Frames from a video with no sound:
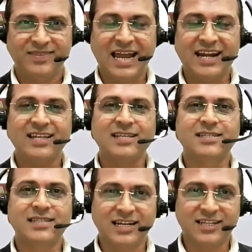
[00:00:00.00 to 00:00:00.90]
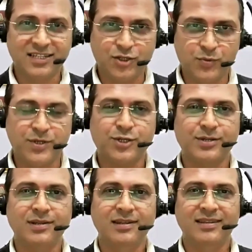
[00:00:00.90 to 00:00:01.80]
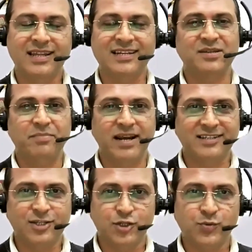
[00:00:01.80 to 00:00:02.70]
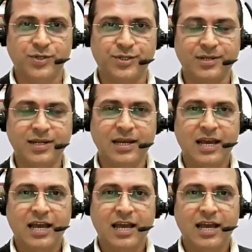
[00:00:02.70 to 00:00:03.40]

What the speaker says: That is that situation. That's a bad situation.